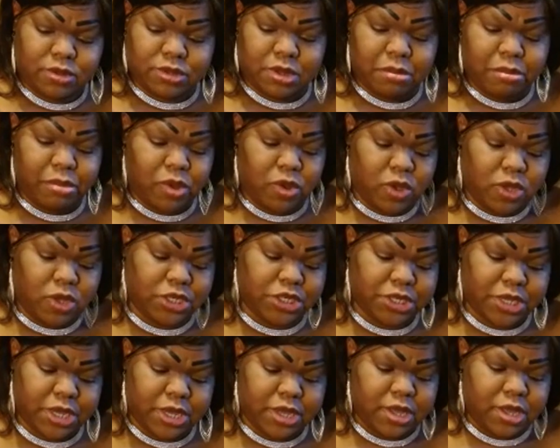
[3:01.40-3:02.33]
on some
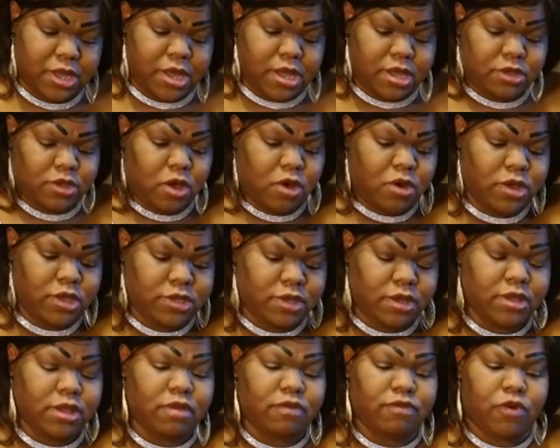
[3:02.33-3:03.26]
bullshit. So
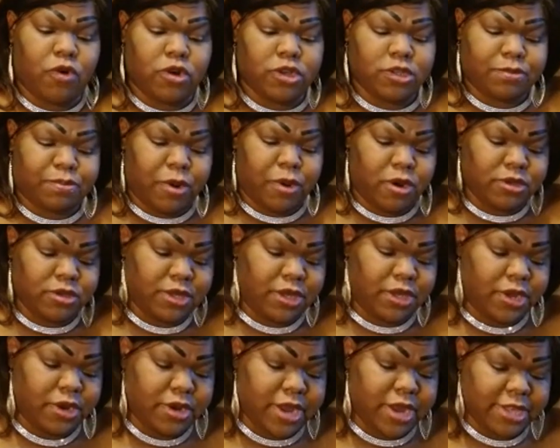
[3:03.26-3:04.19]
it's a divorced
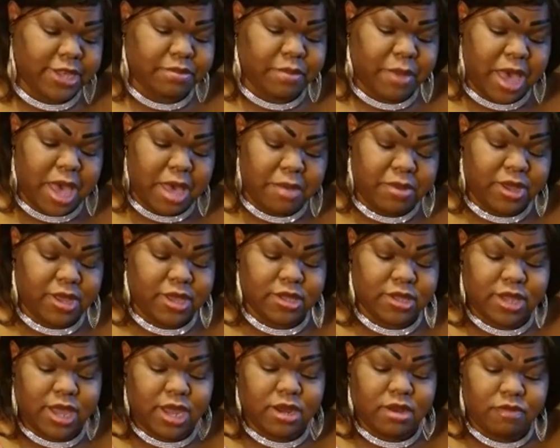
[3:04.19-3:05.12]
person here that's mad
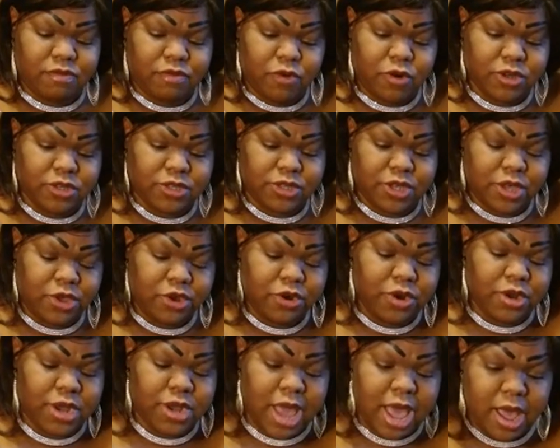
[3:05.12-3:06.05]
because they divorced and
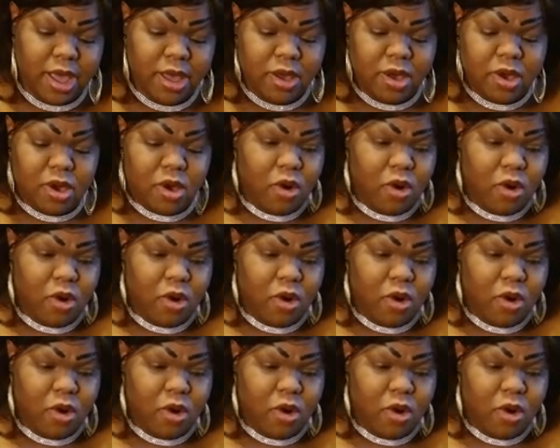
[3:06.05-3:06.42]
you're not,